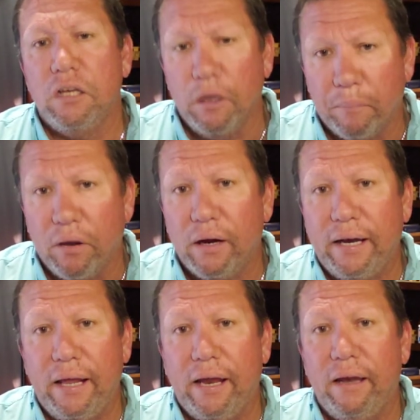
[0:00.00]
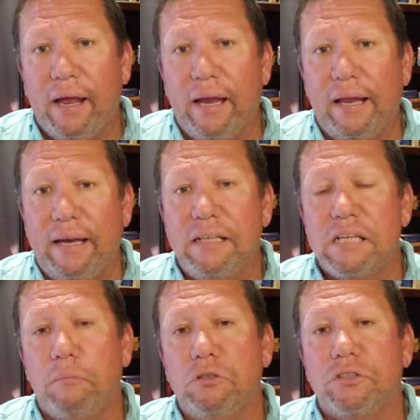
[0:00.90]
You plug it in, and
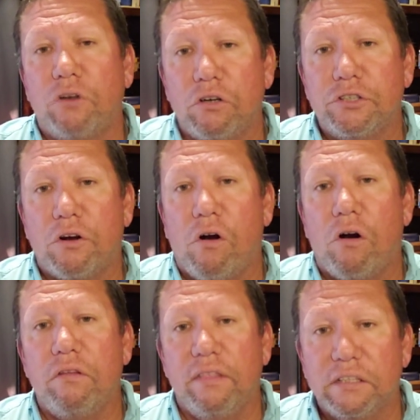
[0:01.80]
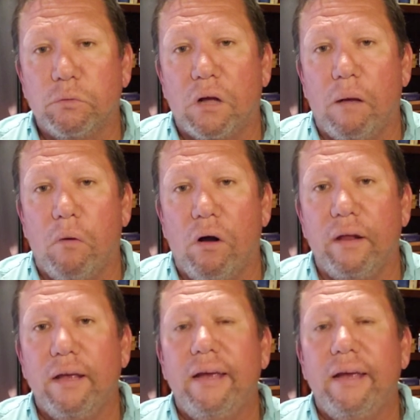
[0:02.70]
anytime you start your car, this will come on.